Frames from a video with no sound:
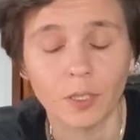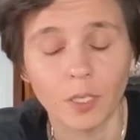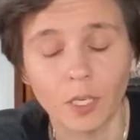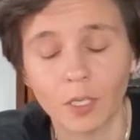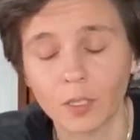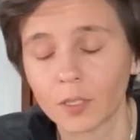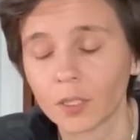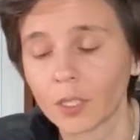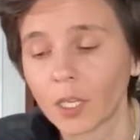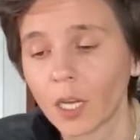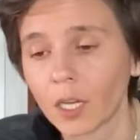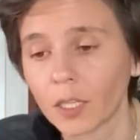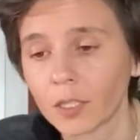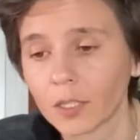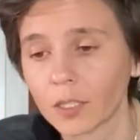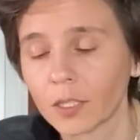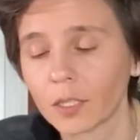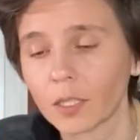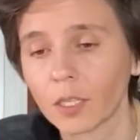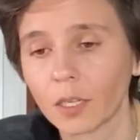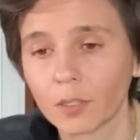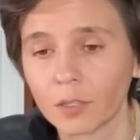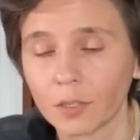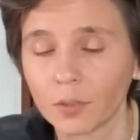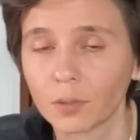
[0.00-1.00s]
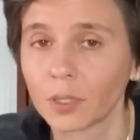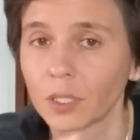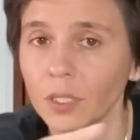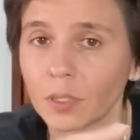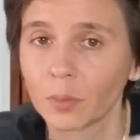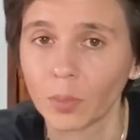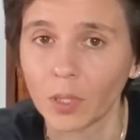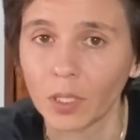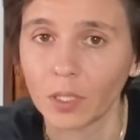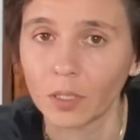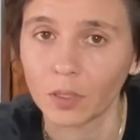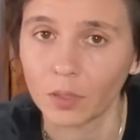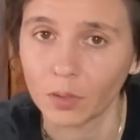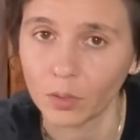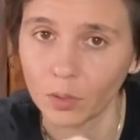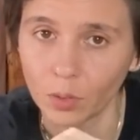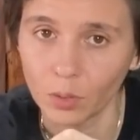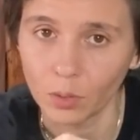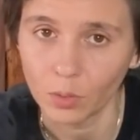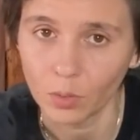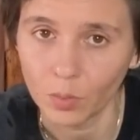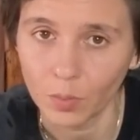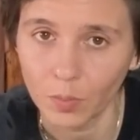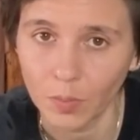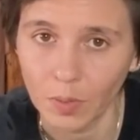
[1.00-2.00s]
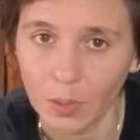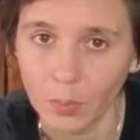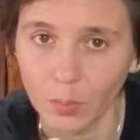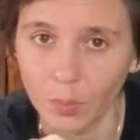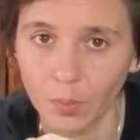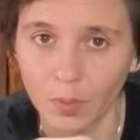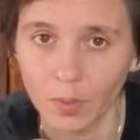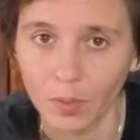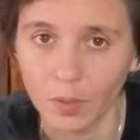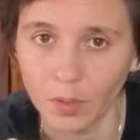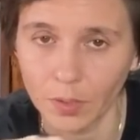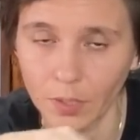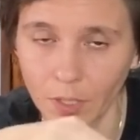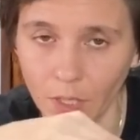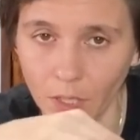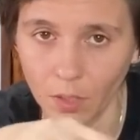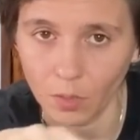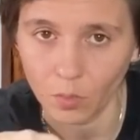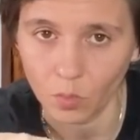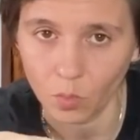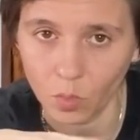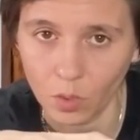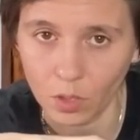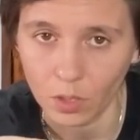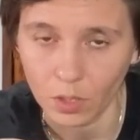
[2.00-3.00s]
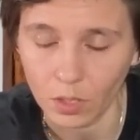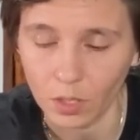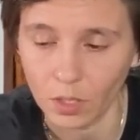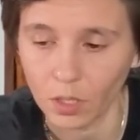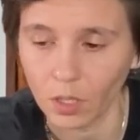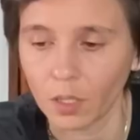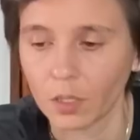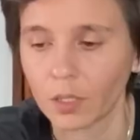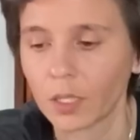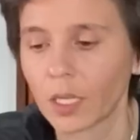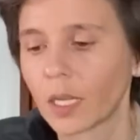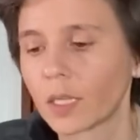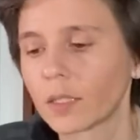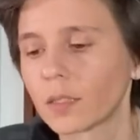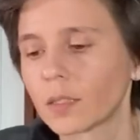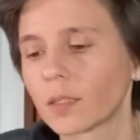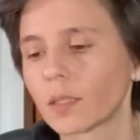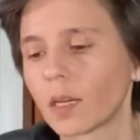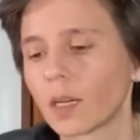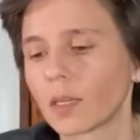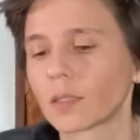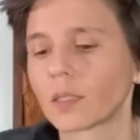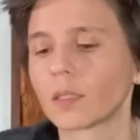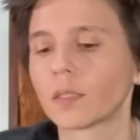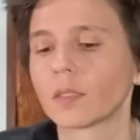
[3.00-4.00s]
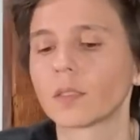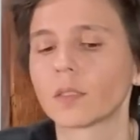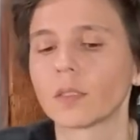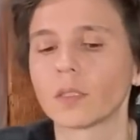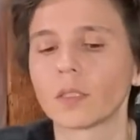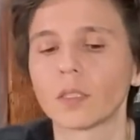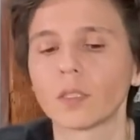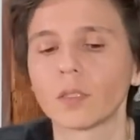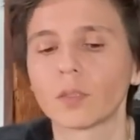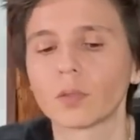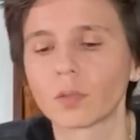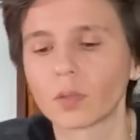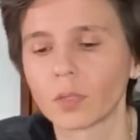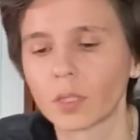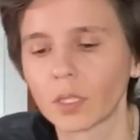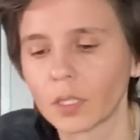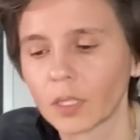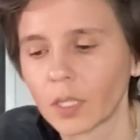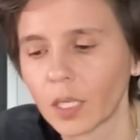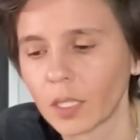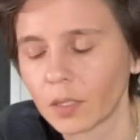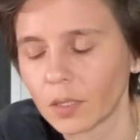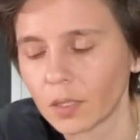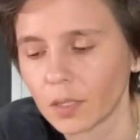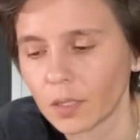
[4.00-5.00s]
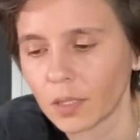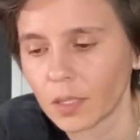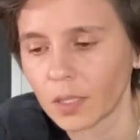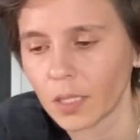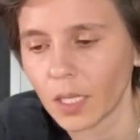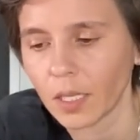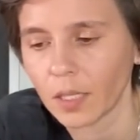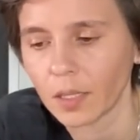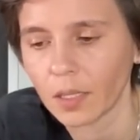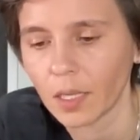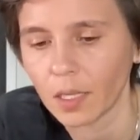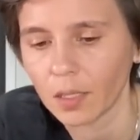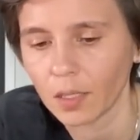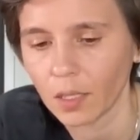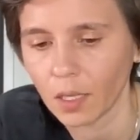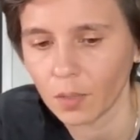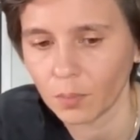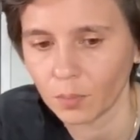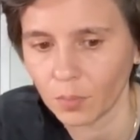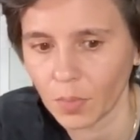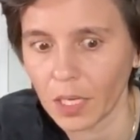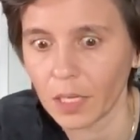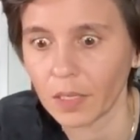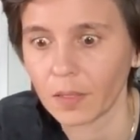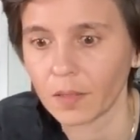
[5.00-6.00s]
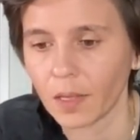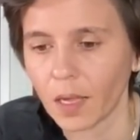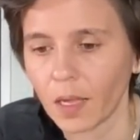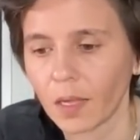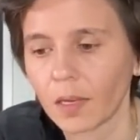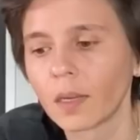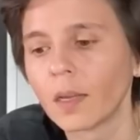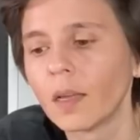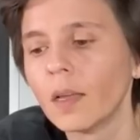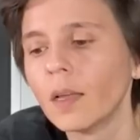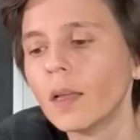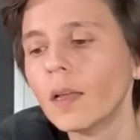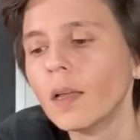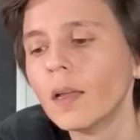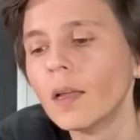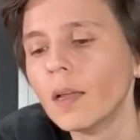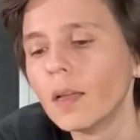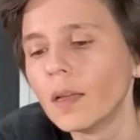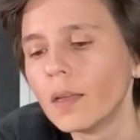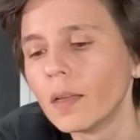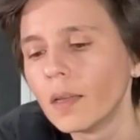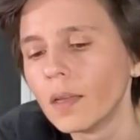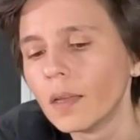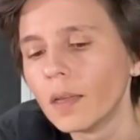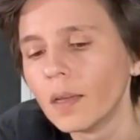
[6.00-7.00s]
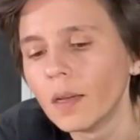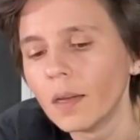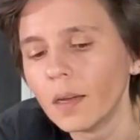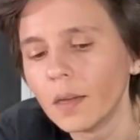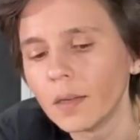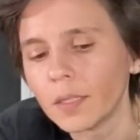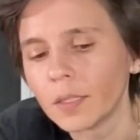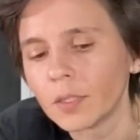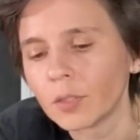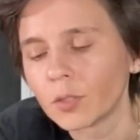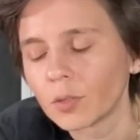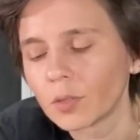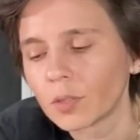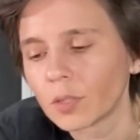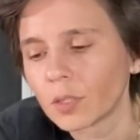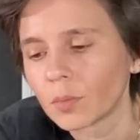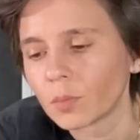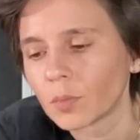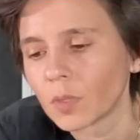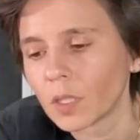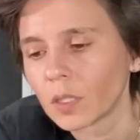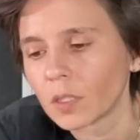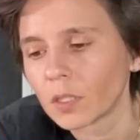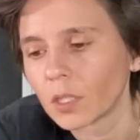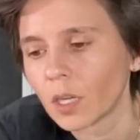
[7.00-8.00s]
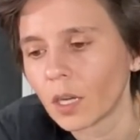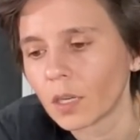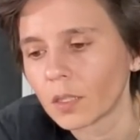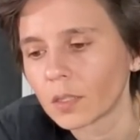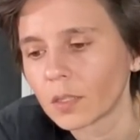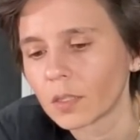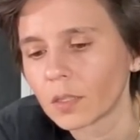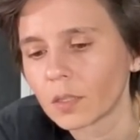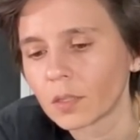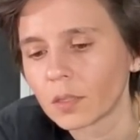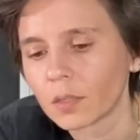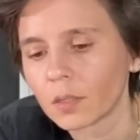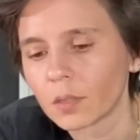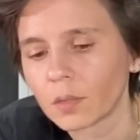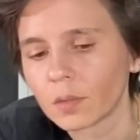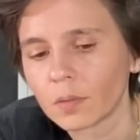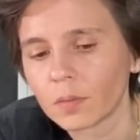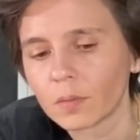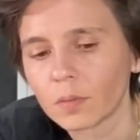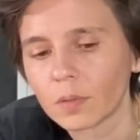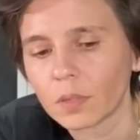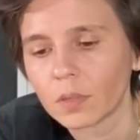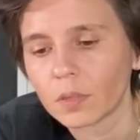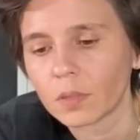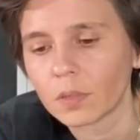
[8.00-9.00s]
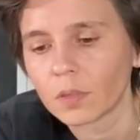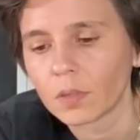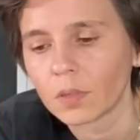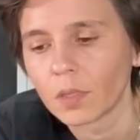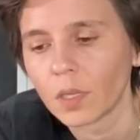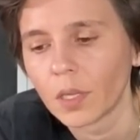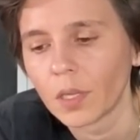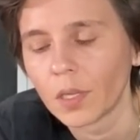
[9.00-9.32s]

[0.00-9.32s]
that are toxic are created by two people that are working on that toxicity, usually that sustain that, that make that into something toxic. So it's,